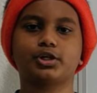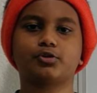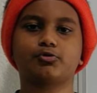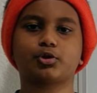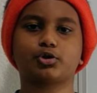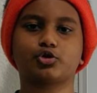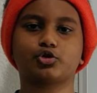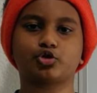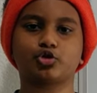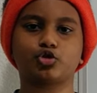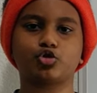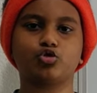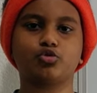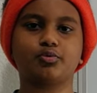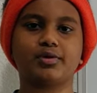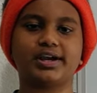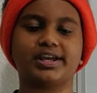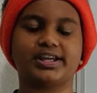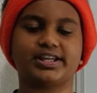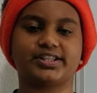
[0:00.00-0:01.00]
There are two
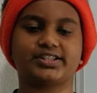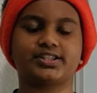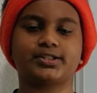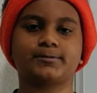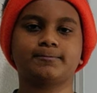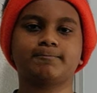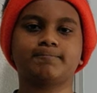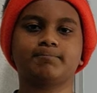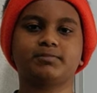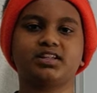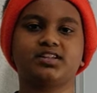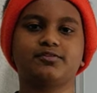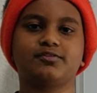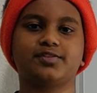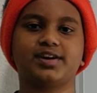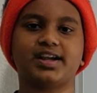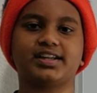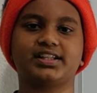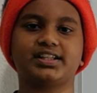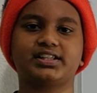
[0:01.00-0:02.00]
ways in
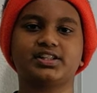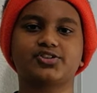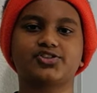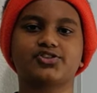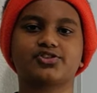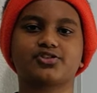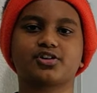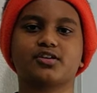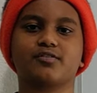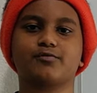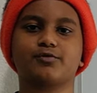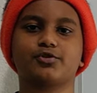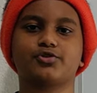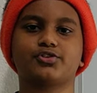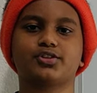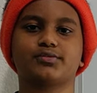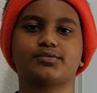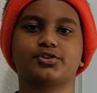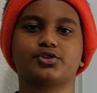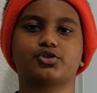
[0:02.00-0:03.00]
finding the
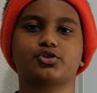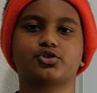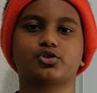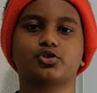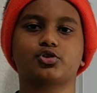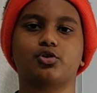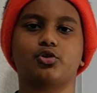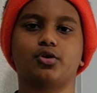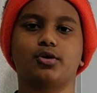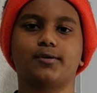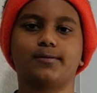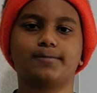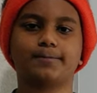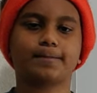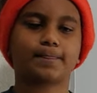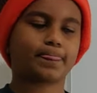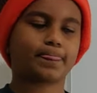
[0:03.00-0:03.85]
circumference of a circle.